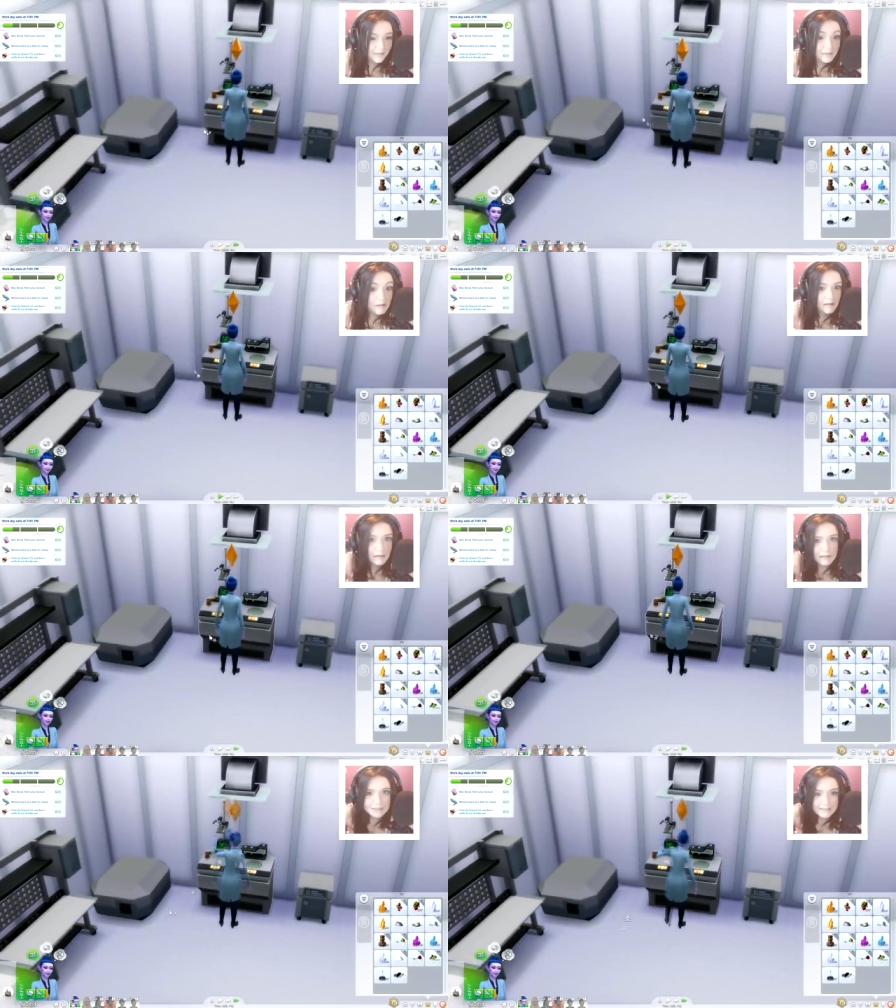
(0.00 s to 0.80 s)
You know, it's
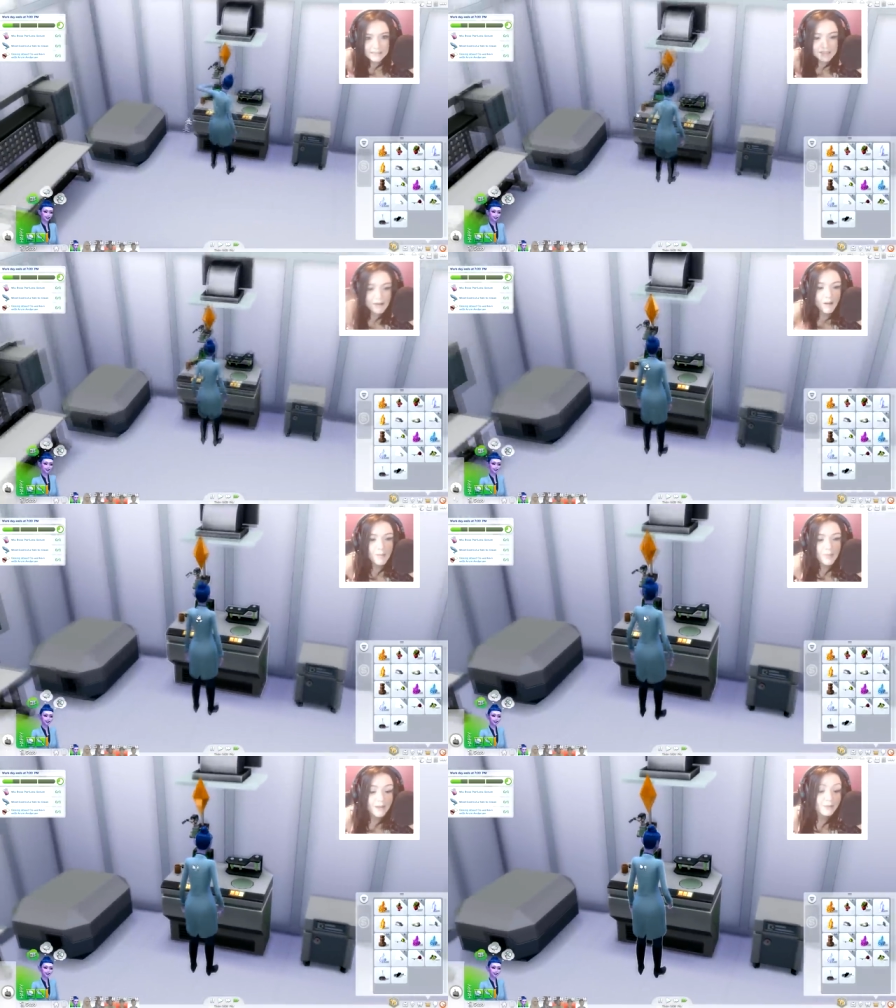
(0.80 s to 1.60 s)
like, oh, here's a
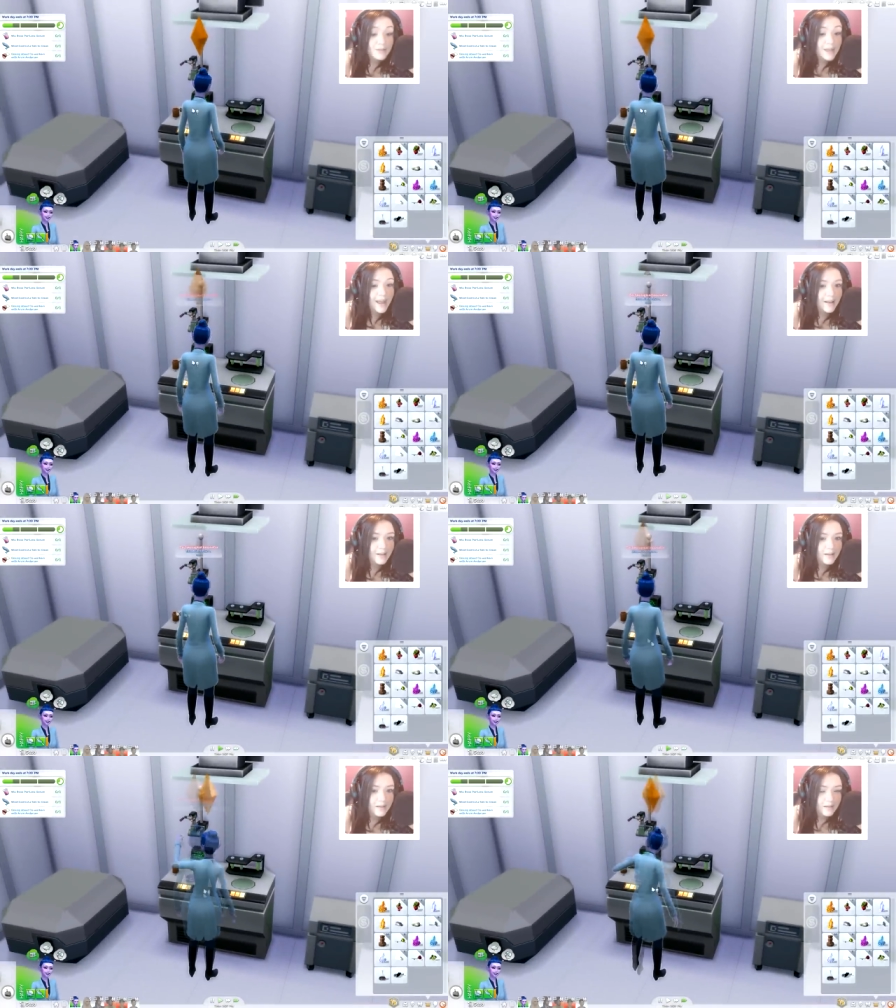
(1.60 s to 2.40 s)
serum that if you
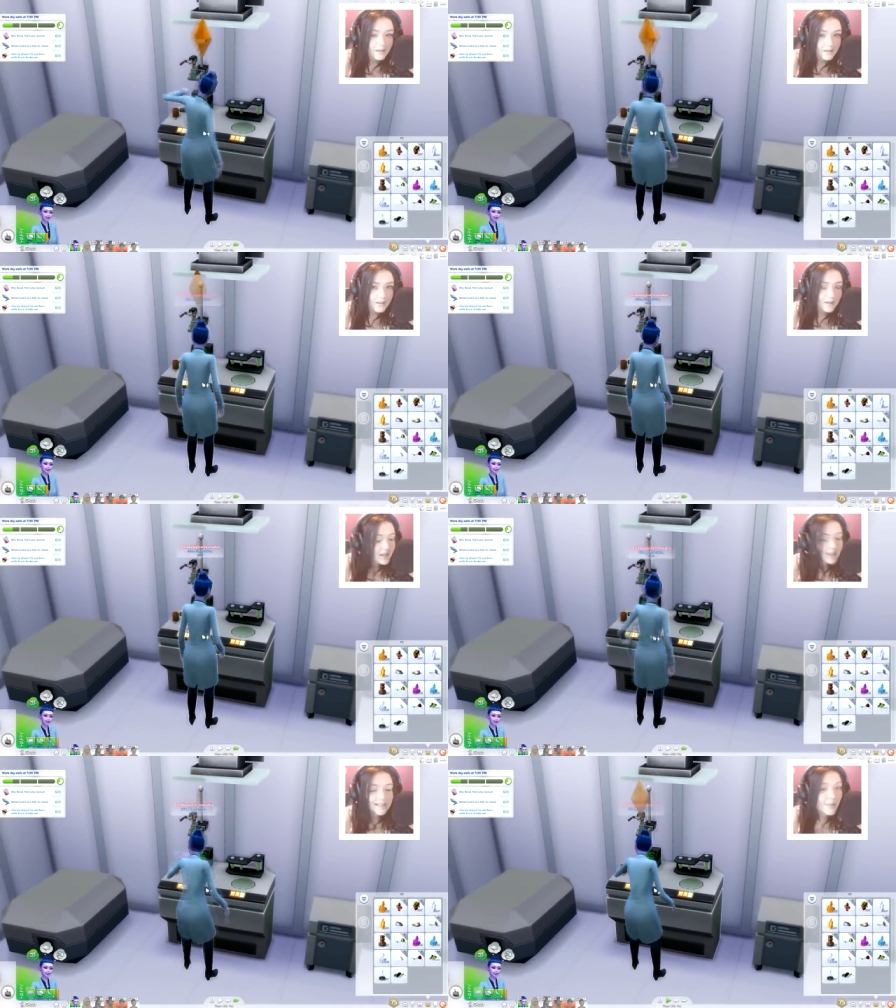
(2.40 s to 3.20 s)
take,
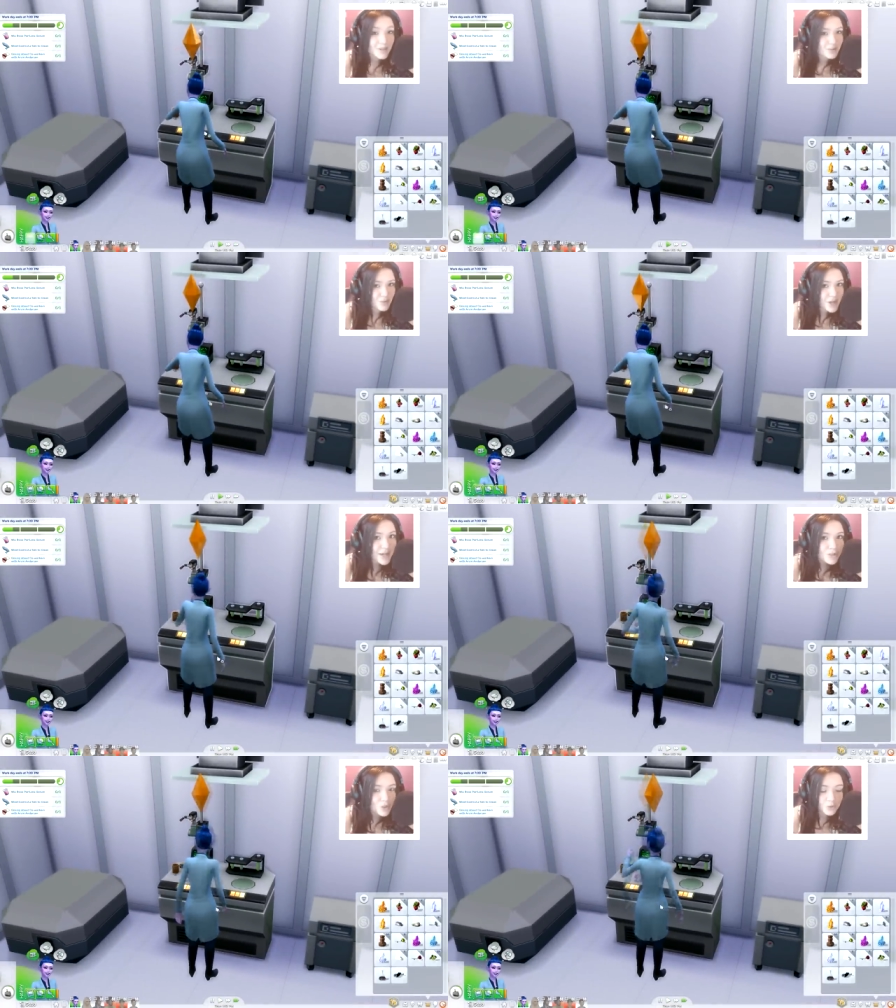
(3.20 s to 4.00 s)
it's going to
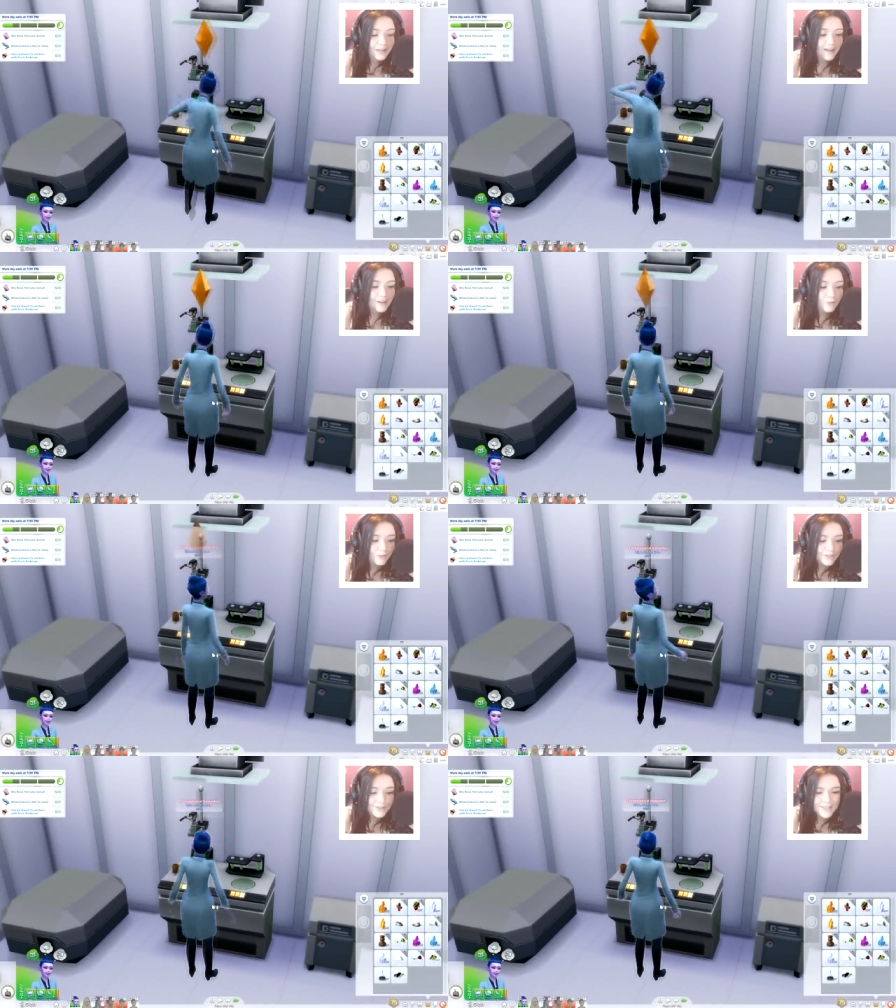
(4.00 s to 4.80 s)
change your
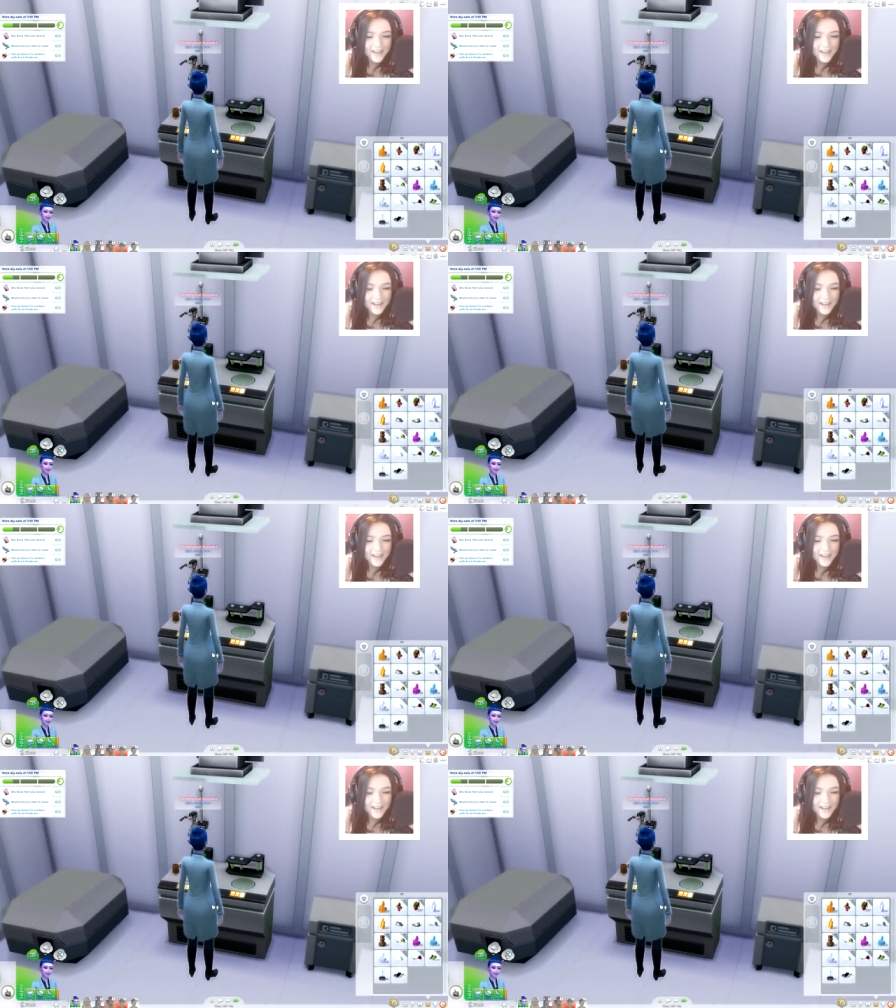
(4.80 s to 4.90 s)
life.